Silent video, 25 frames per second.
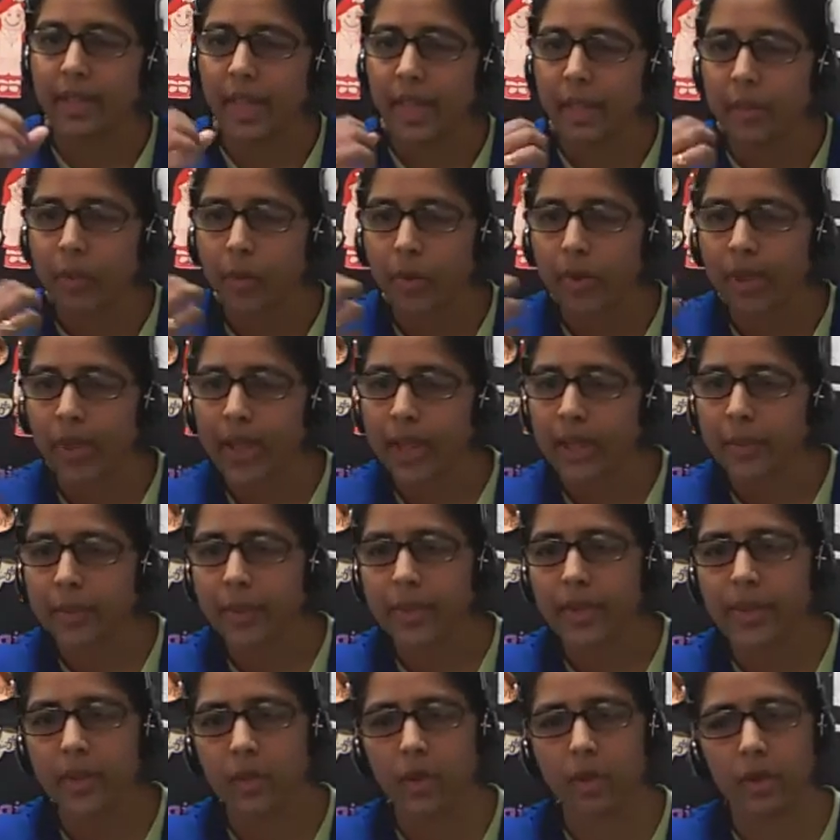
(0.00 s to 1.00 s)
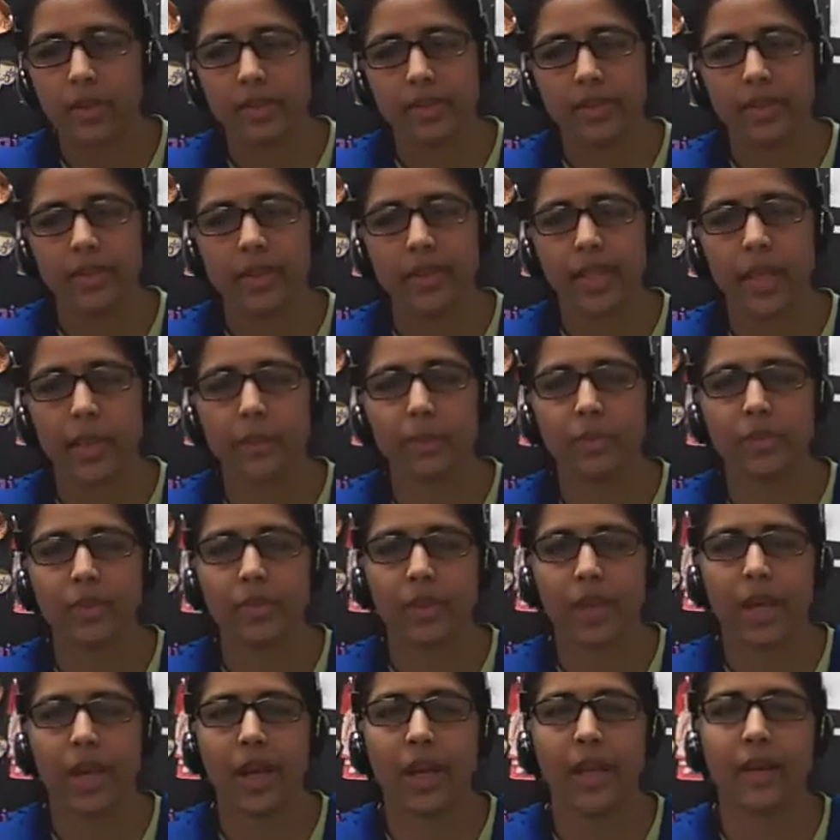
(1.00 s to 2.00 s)
thermodynamic concept
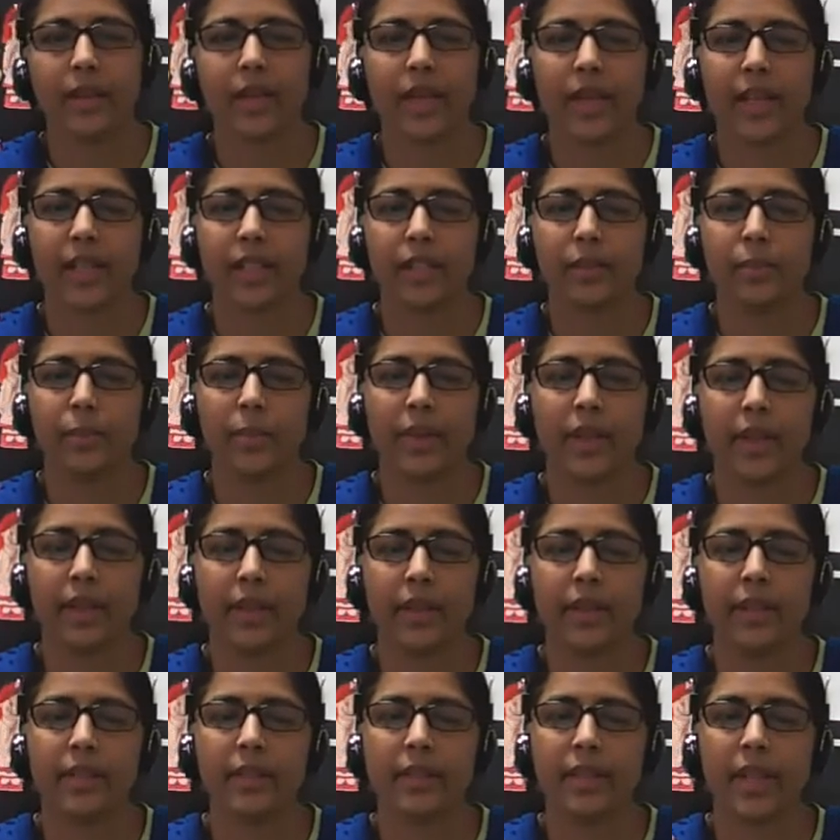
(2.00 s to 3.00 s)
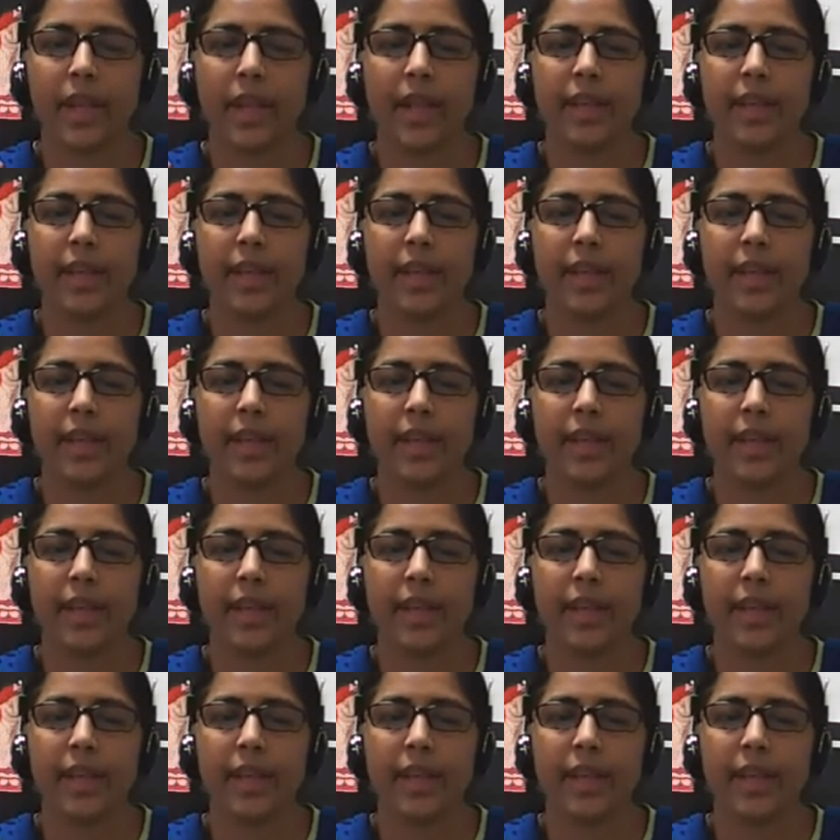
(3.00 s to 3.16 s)
are explained